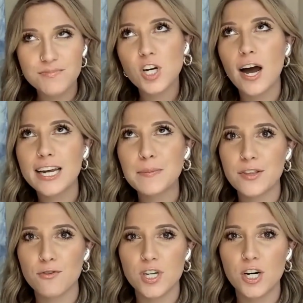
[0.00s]
talking
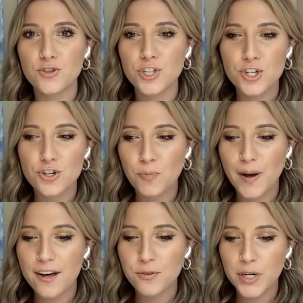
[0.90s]
about those untraditional
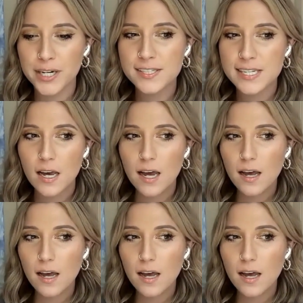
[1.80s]
pathways,